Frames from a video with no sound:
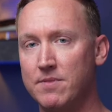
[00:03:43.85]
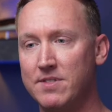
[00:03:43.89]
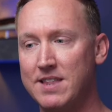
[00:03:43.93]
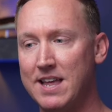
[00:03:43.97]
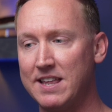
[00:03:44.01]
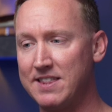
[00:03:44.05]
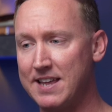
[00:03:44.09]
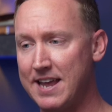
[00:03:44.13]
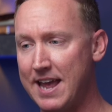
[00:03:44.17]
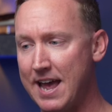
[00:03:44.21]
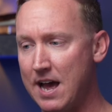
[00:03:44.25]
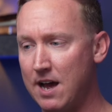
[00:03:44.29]

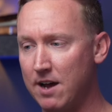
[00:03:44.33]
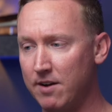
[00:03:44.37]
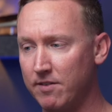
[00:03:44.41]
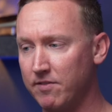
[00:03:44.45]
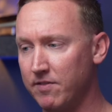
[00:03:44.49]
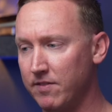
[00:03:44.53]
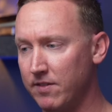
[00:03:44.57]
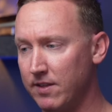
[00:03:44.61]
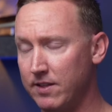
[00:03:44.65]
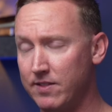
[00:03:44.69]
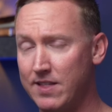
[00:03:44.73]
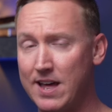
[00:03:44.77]
that they
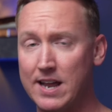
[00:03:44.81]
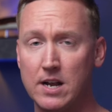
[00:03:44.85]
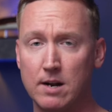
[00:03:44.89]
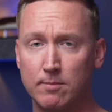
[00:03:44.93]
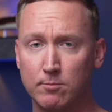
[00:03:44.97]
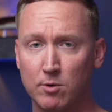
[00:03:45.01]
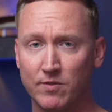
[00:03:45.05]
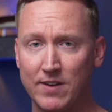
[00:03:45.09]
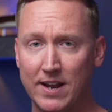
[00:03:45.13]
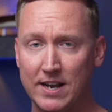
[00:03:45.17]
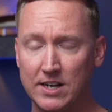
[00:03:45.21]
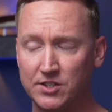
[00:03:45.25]
have uh, that
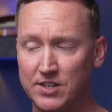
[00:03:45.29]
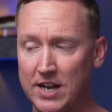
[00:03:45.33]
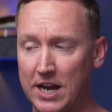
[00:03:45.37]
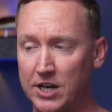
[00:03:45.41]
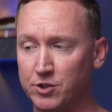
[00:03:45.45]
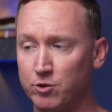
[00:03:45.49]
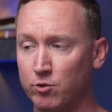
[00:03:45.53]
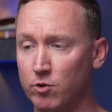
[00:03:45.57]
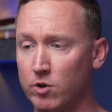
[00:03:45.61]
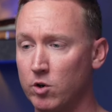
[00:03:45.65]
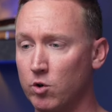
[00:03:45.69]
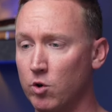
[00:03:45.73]
number of agents
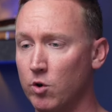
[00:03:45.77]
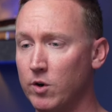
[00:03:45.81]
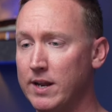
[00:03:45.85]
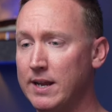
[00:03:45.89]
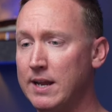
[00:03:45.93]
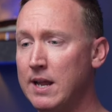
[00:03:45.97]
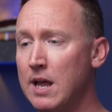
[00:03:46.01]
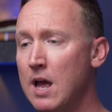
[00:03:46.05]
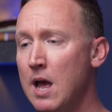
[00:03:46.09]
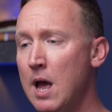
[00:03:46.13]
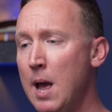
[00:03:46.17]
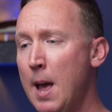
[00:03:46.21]
actually recruiting.